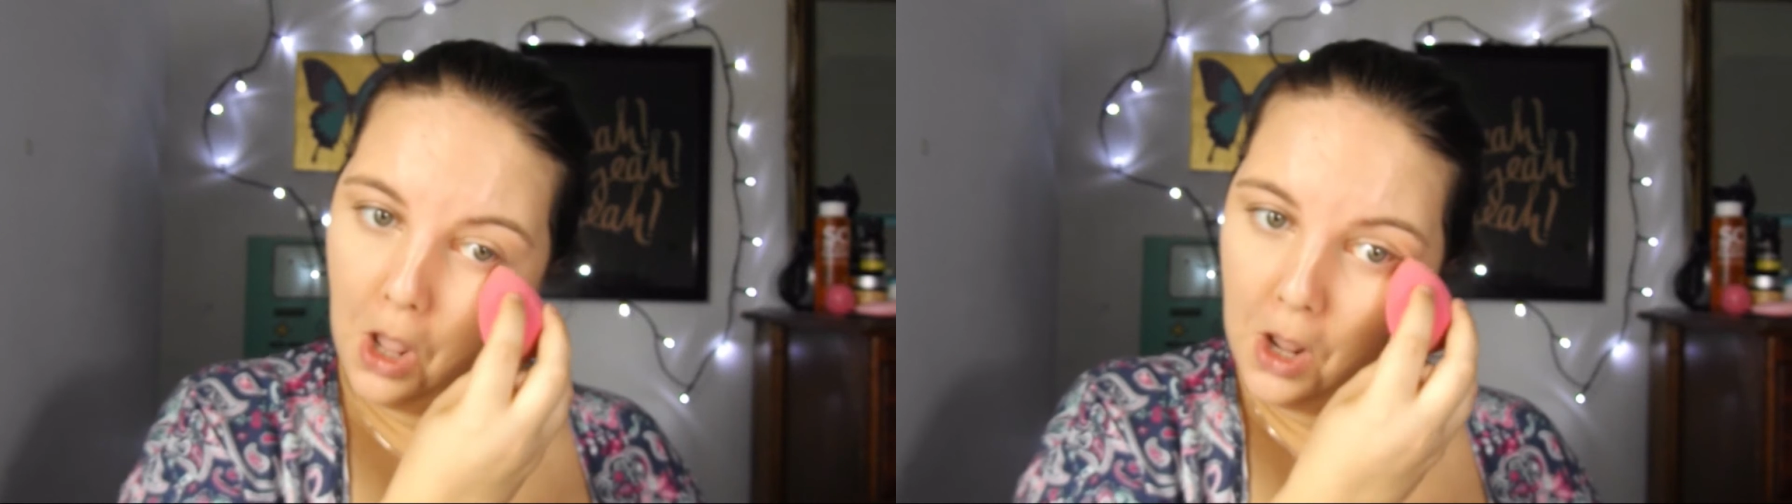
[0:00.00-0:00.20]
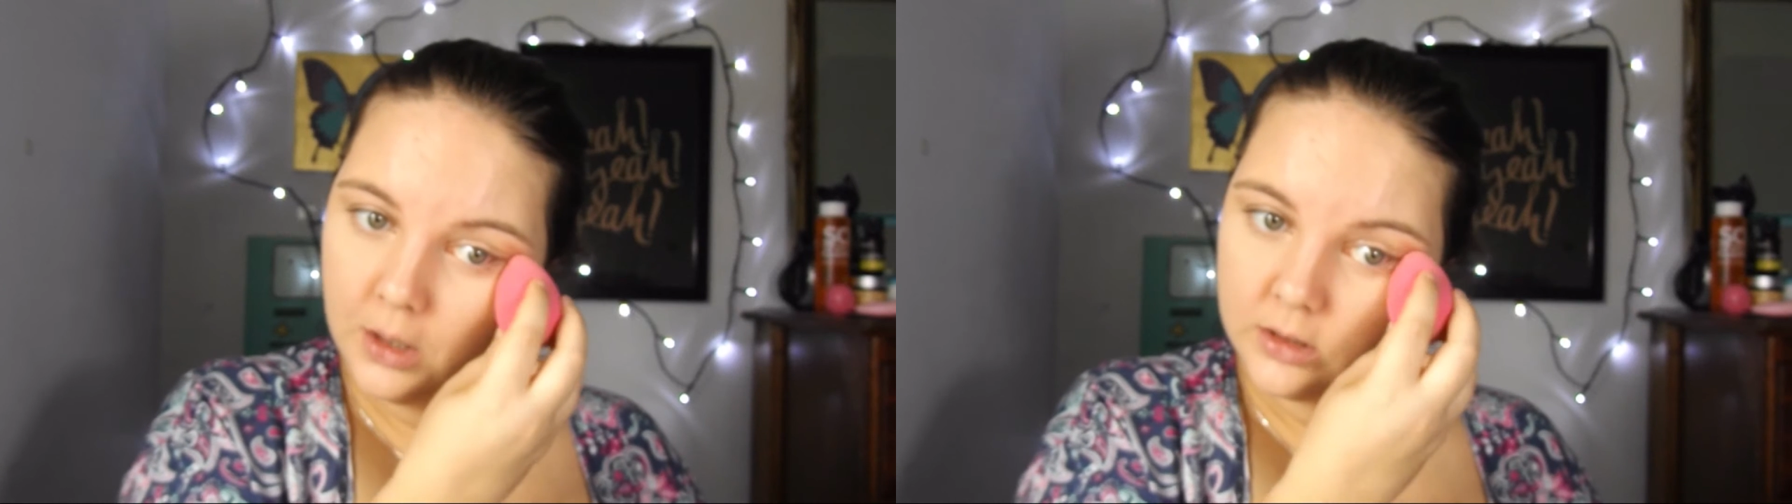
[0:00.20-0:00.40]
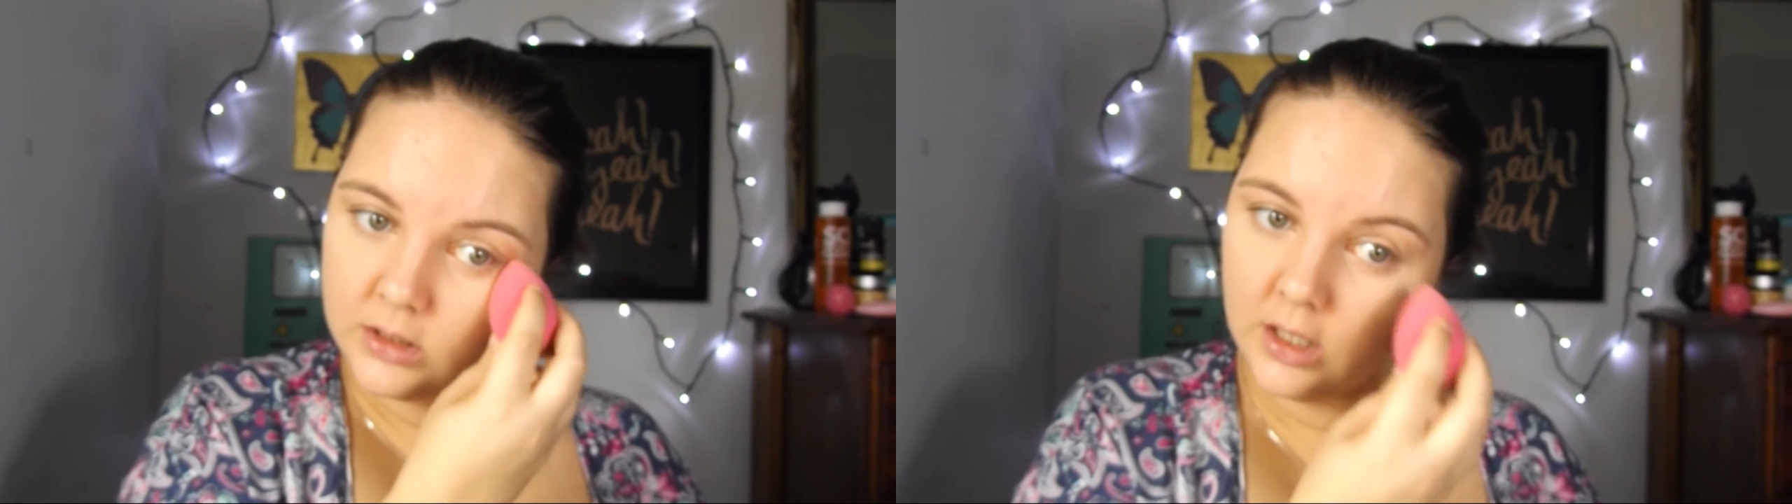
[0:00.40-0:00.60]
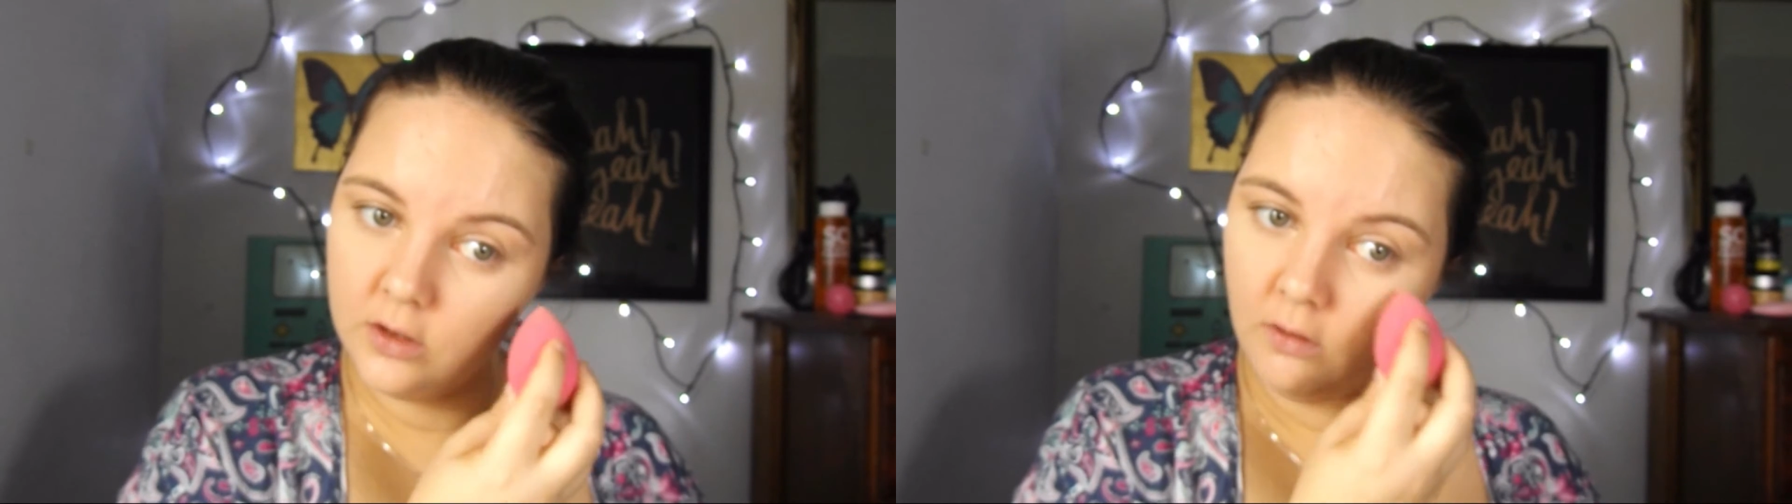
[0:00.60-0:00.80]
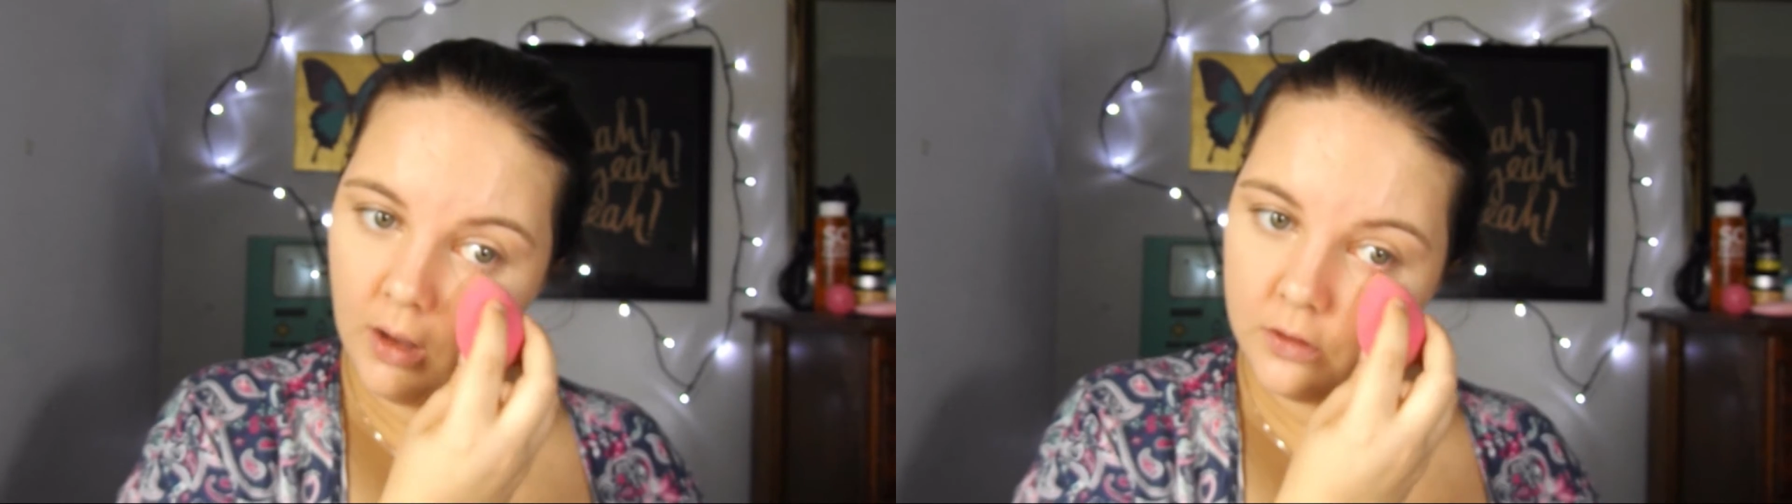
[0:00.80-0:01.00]
and set your
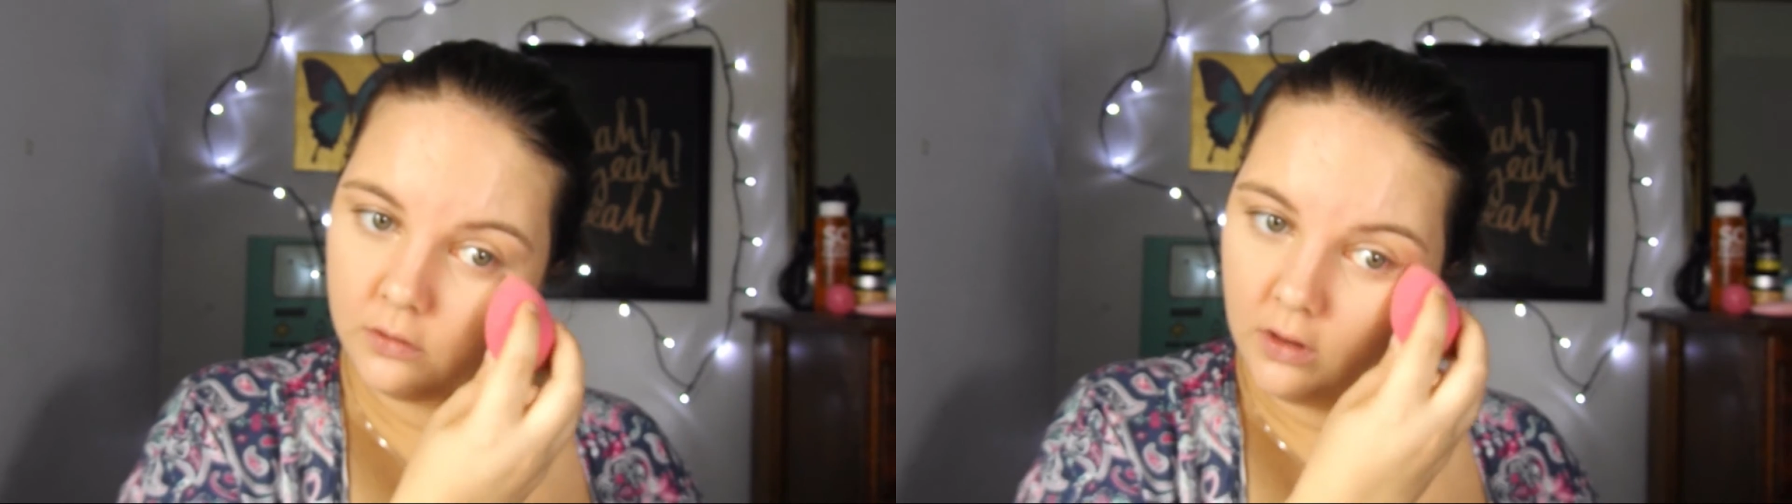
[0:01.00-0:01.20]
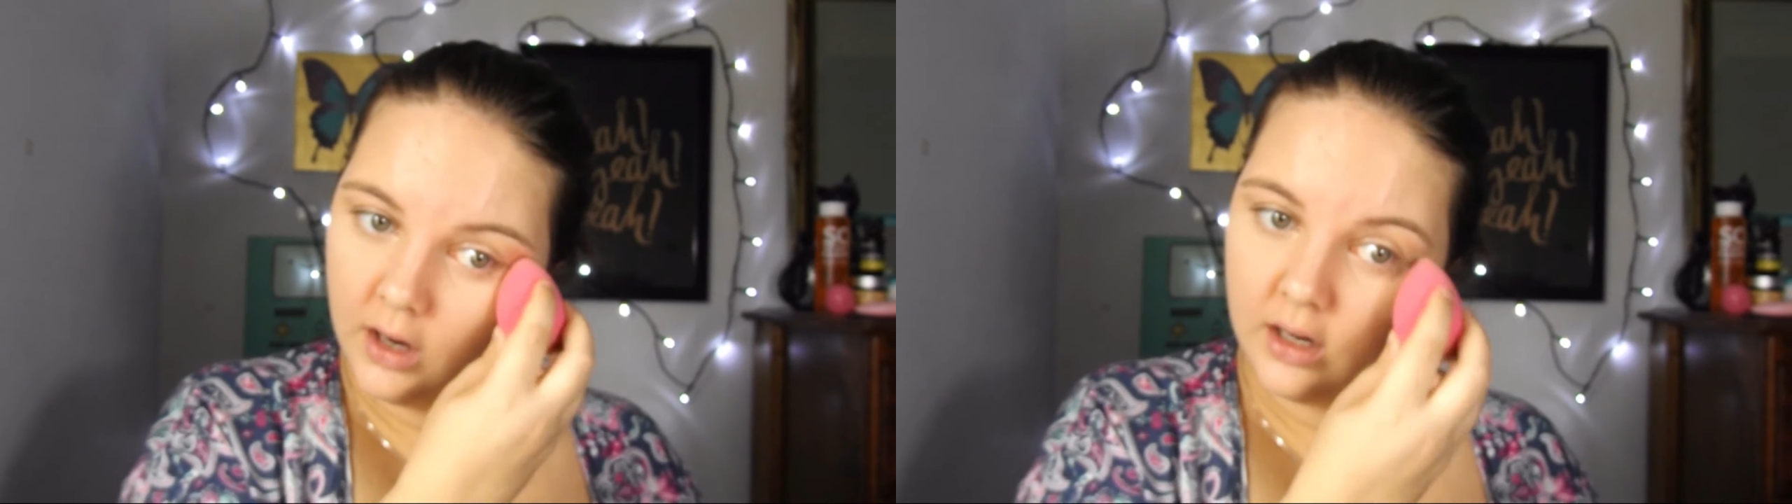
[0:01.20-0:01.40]
under eye.